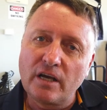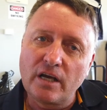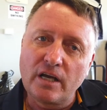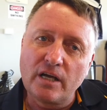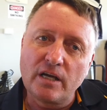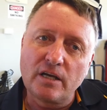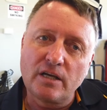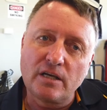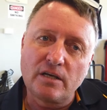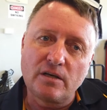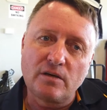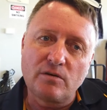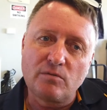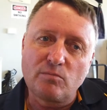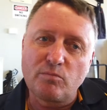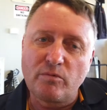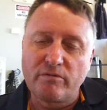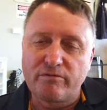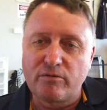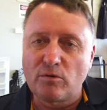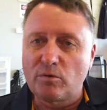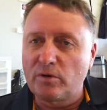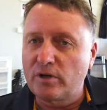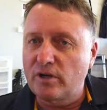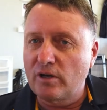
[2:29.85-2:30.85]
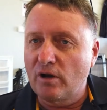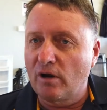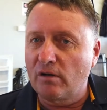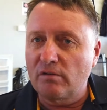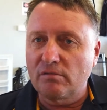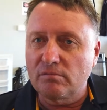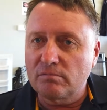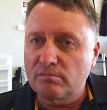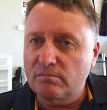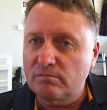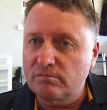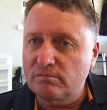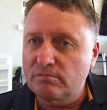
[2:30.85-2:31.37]
and we've already
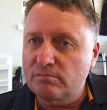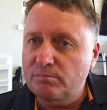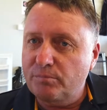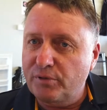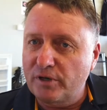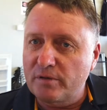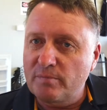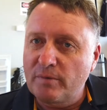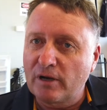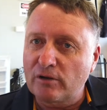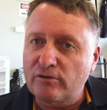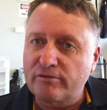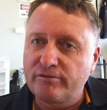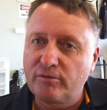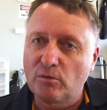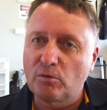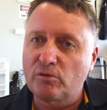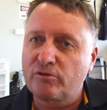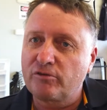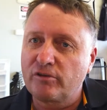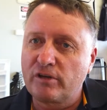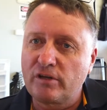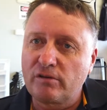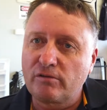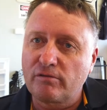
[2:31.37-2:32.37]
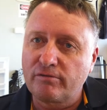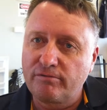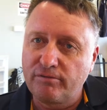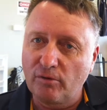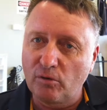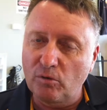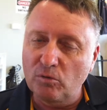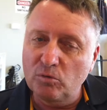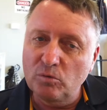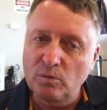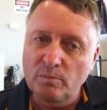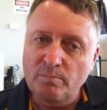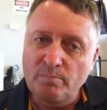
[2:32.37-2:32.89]
got pretty much 4 seats
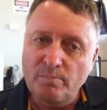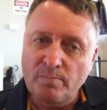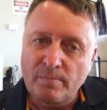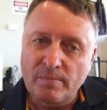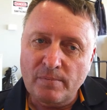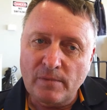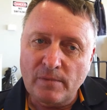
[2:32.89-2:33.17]
full.